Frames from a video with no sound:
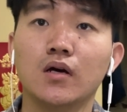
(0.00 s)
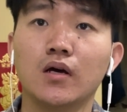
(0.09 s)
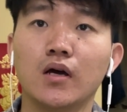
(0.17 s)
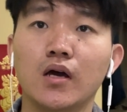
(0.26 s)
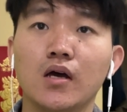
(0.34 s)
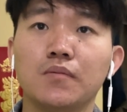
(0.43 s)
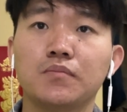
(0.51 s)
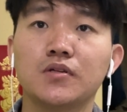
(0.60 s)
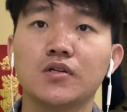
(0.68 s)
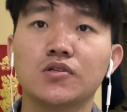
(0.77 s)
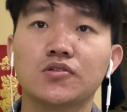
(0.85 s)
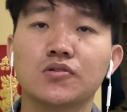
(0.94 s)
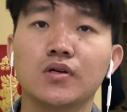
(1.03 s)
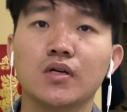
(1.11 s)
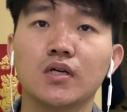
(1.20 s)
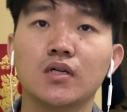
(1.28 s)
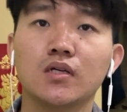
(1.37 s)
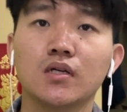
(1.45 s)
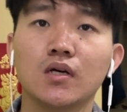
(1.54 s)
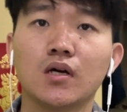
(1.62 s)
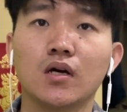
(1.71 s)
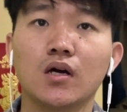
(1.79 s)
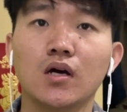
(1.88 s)
An empty street,
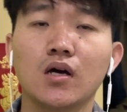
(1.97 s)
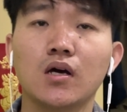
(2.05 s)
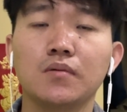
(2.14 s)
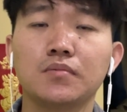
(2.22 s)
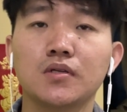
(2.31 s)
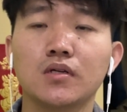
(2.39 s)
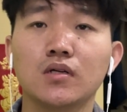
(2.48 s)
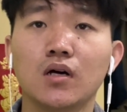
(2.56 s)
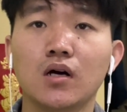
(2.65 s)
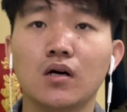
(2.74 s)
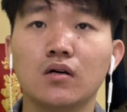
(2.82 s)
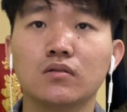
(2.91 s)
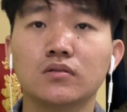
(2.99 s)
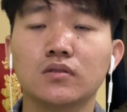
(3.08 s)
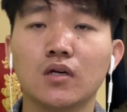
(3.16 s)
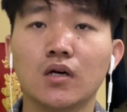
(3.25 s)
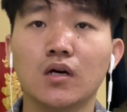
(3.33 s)
an empty house,